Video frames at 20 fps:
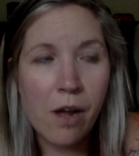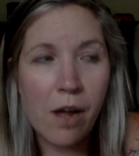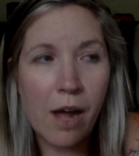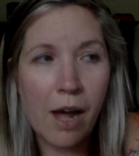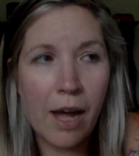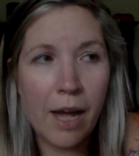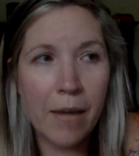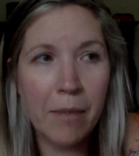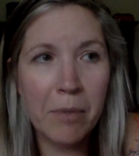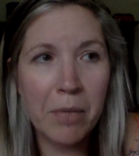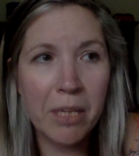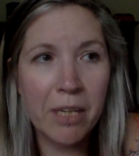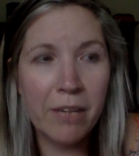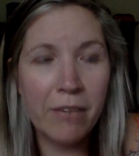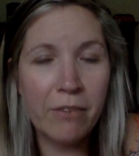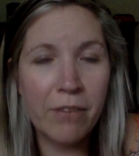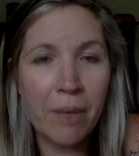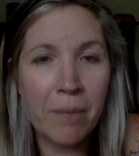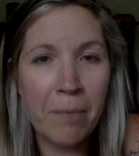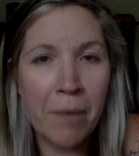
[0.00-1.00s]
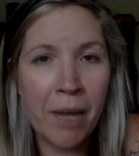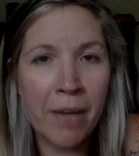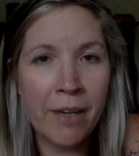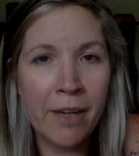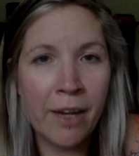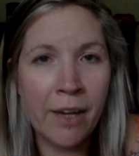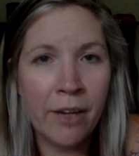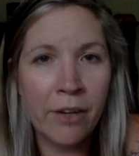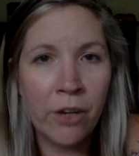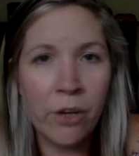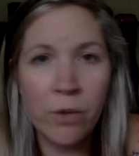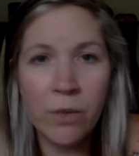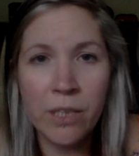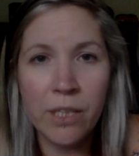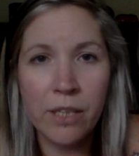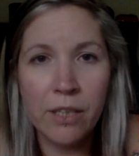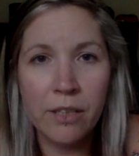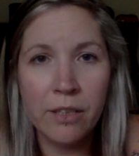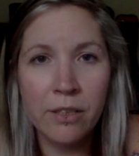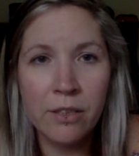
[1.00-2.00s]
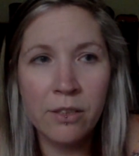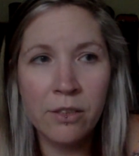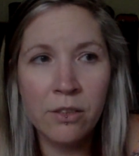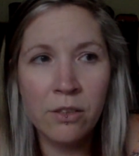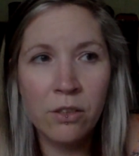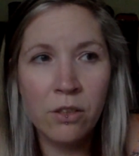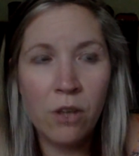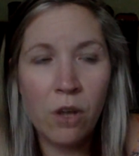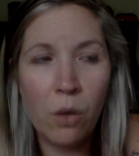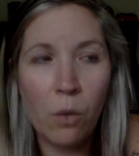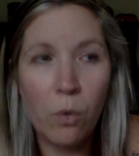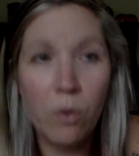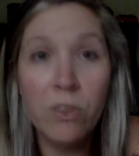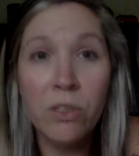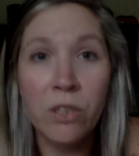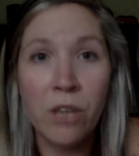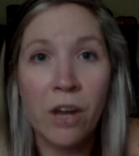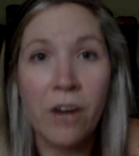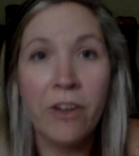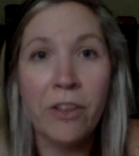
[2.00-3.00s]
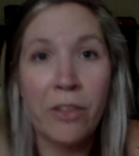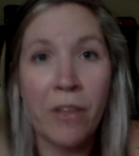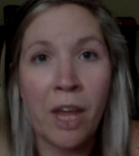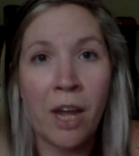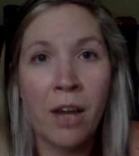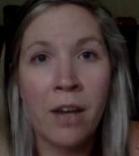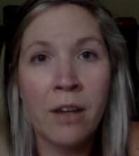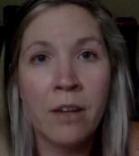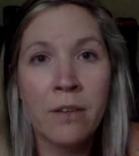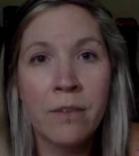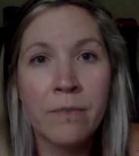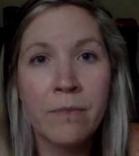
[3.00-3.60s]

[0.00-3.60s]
I believed that my diagnosis was not a thing.